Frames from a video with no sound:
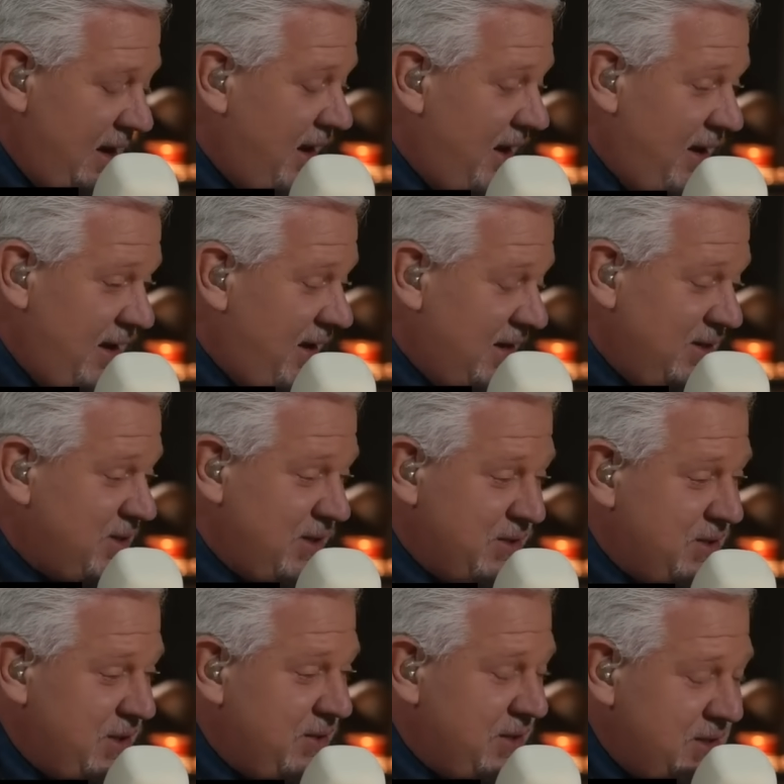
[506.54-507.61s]
Is there
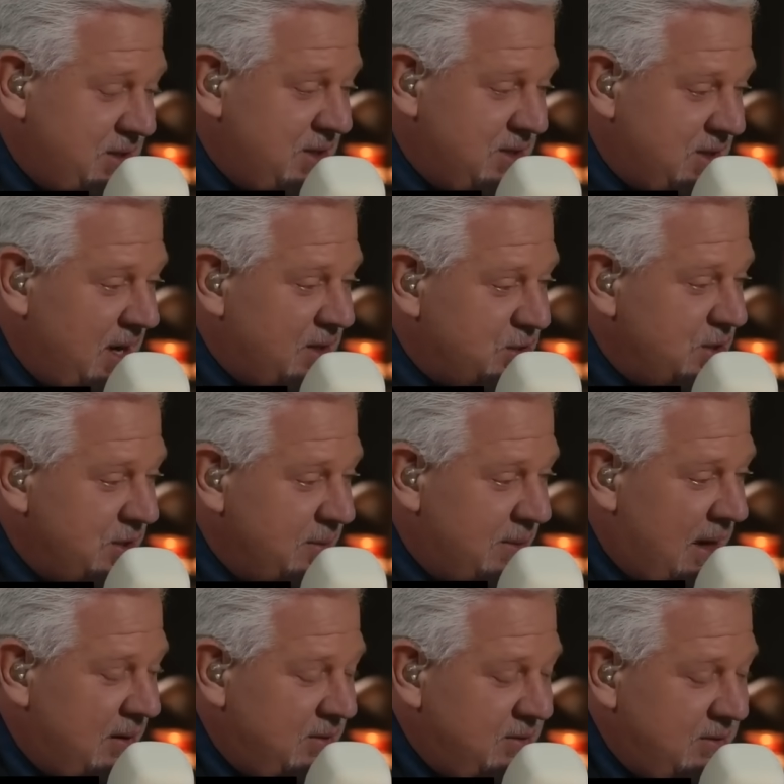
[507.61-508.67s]
serious discussion
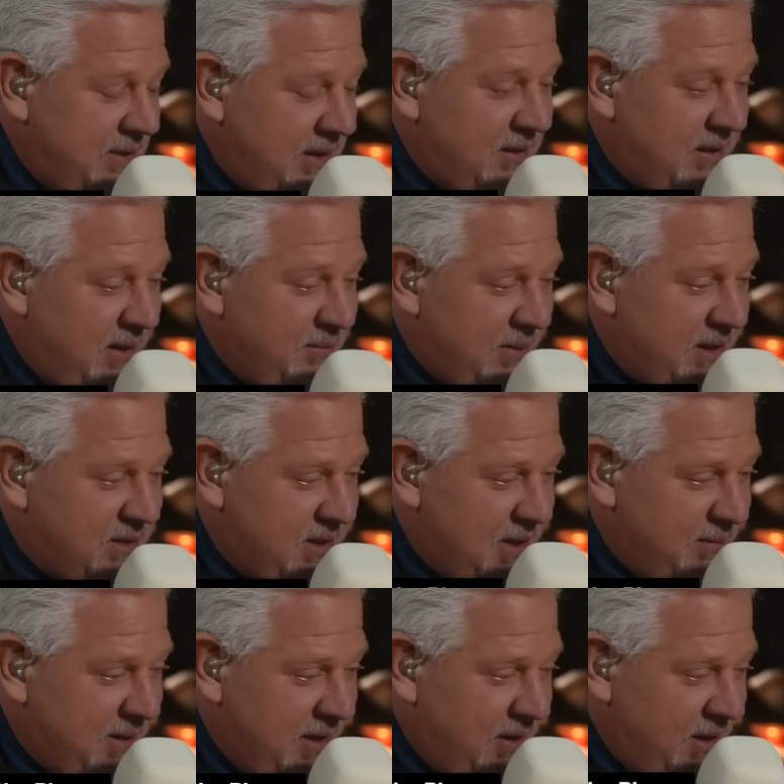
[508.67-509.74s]
about Elon Musk
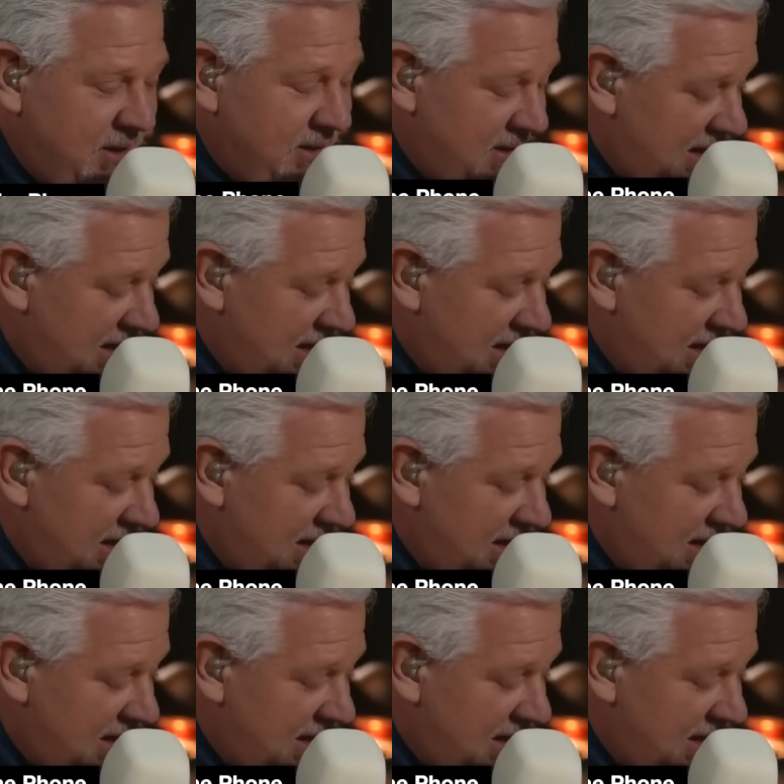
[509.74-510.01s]
coming on?